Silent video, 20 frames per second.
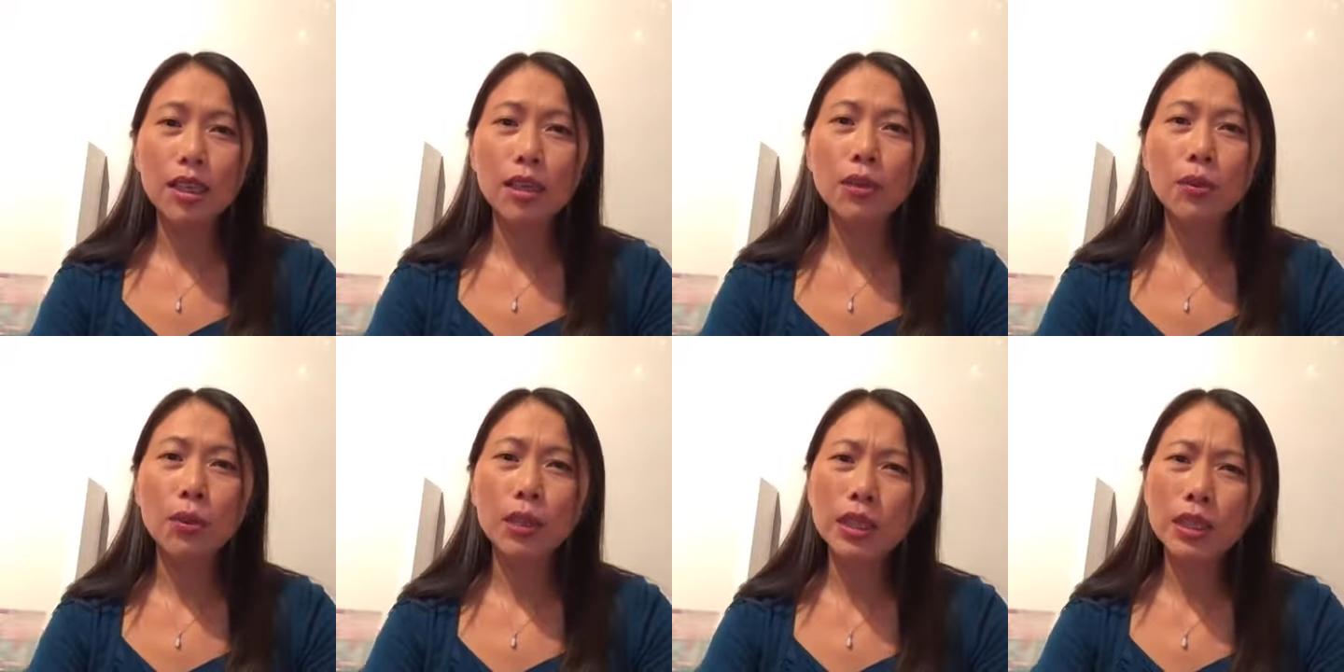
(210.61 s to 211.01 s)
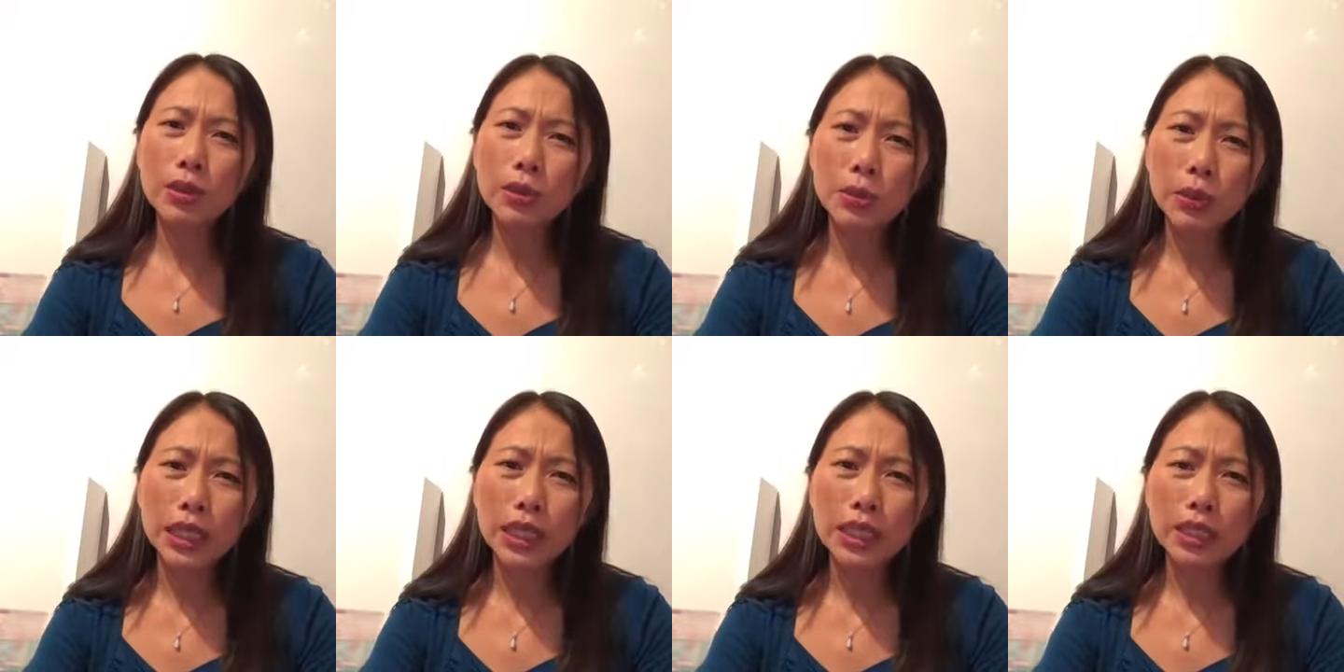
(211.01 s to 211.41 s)
What do
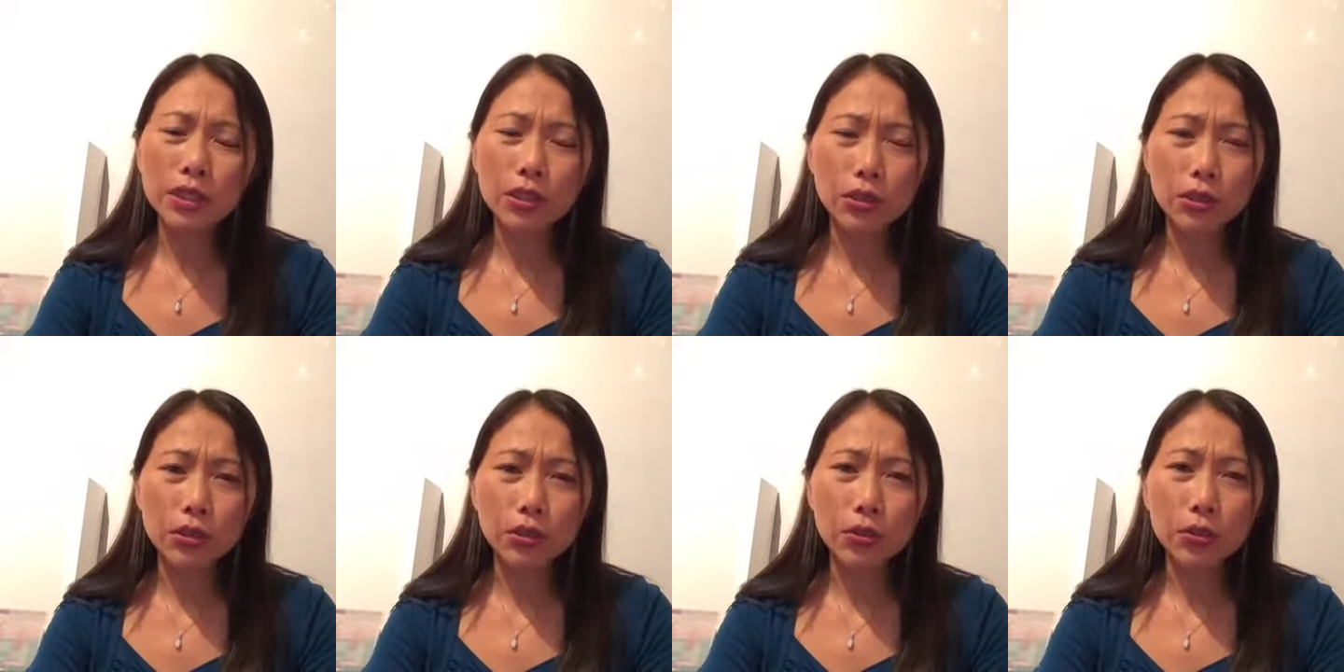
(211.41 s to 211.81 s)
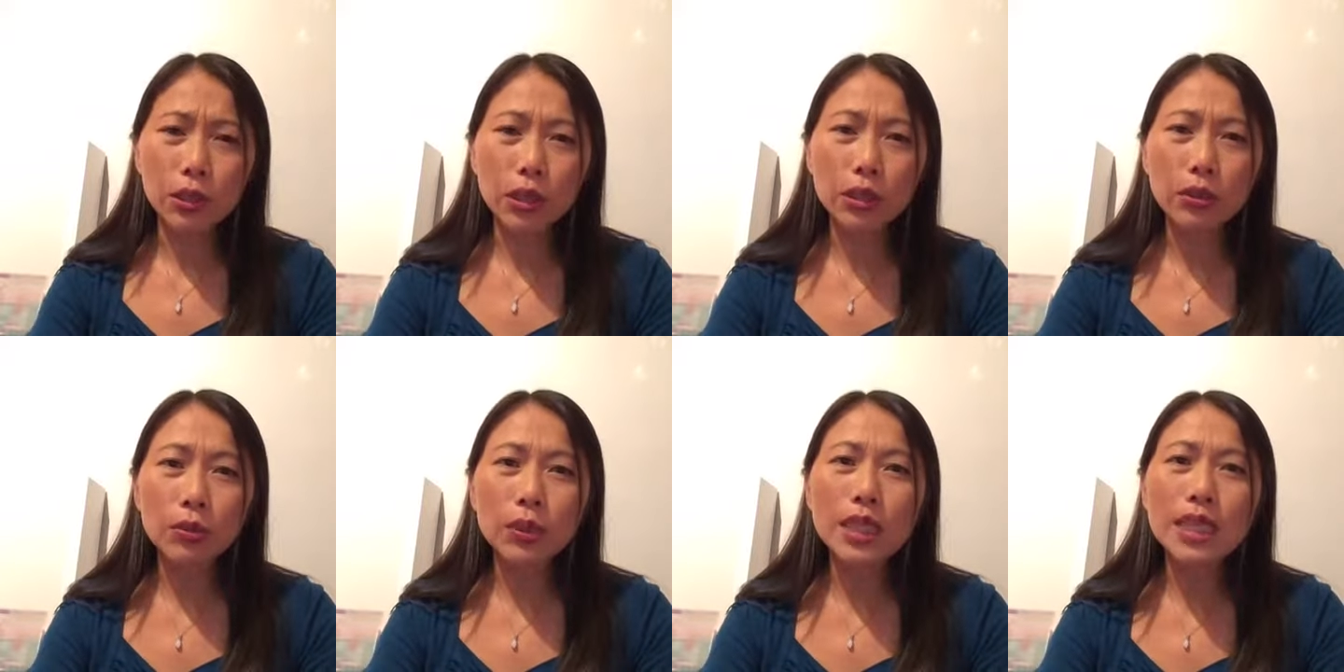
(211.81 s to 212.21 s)
we do? What
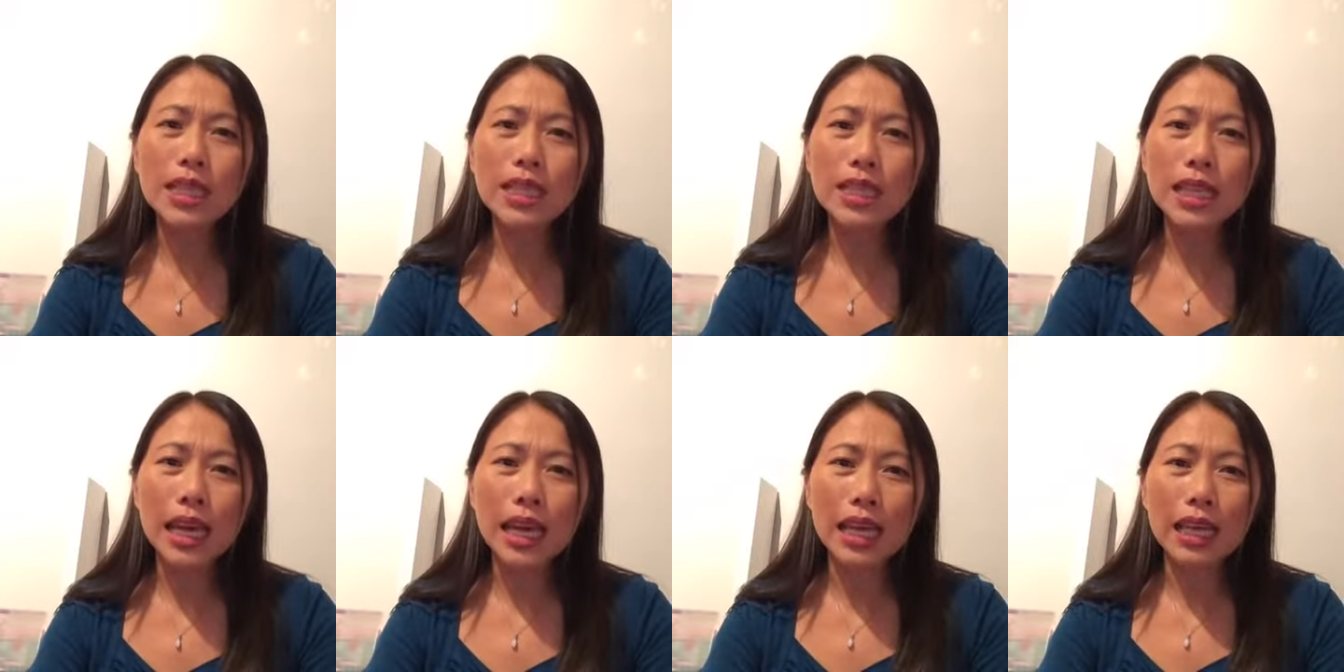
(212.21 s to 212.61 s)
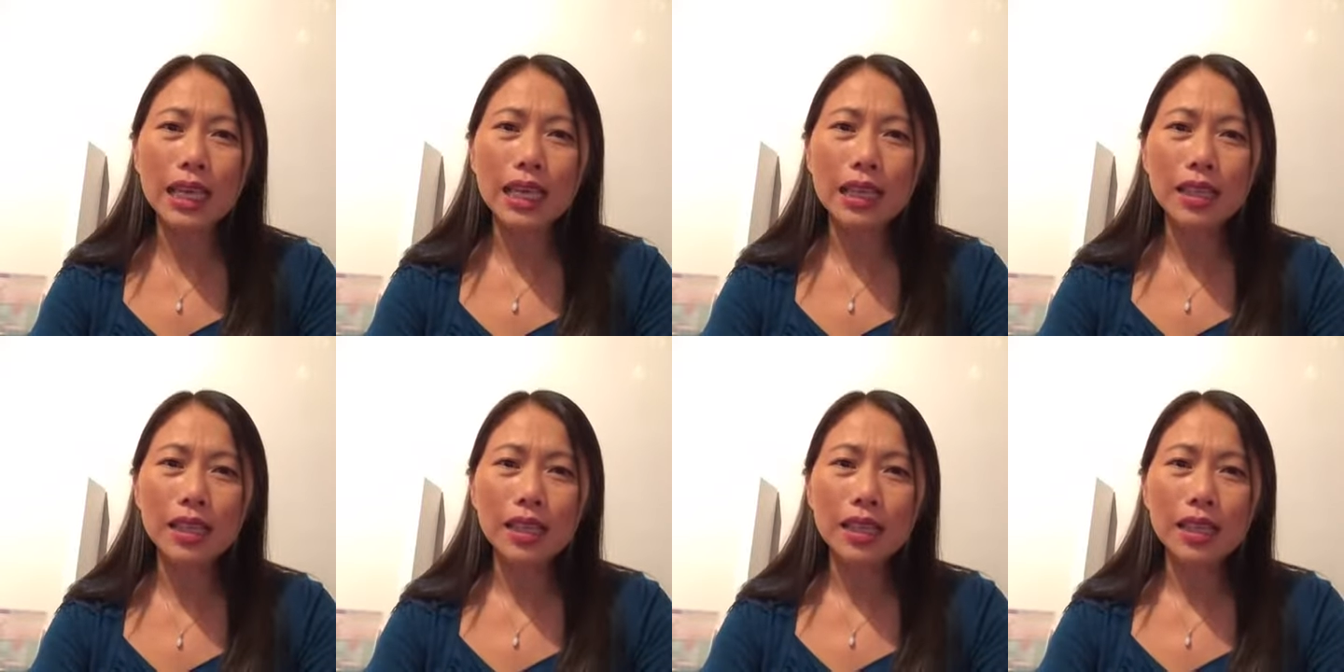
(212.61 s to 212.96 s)
do we say?